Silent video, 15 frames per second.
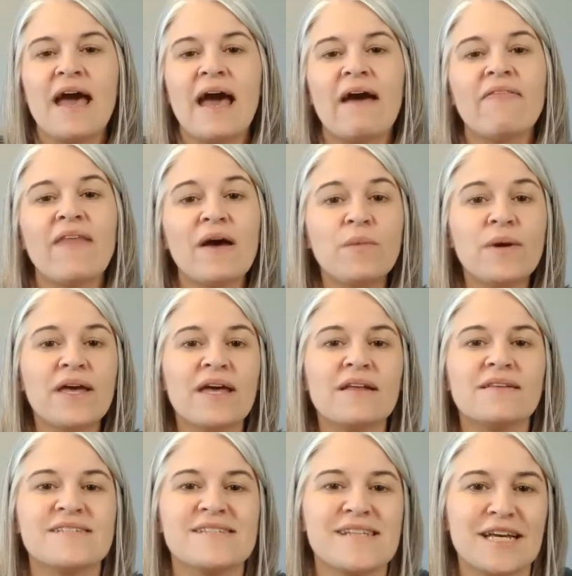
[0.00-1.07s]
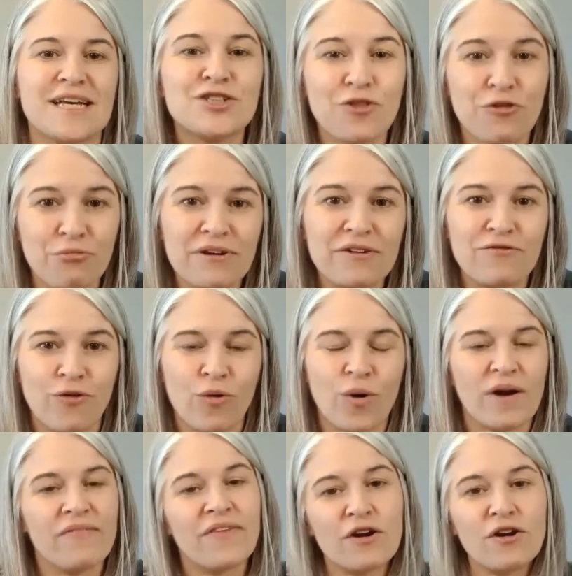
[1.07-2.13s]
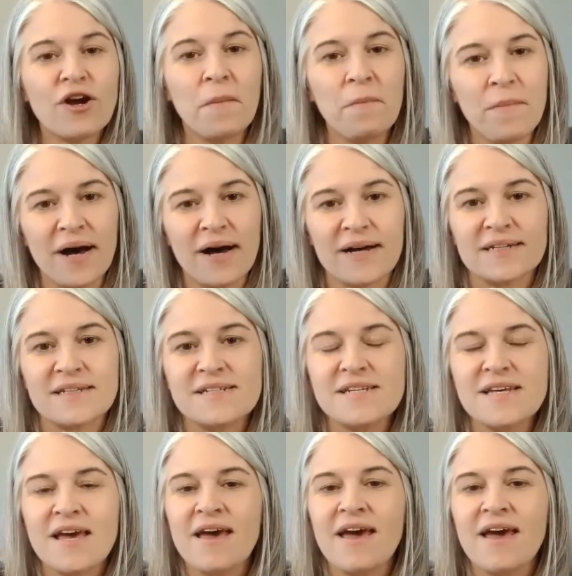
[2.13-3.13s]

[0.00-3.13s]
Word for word: And then we hit stage three, four, they're combined.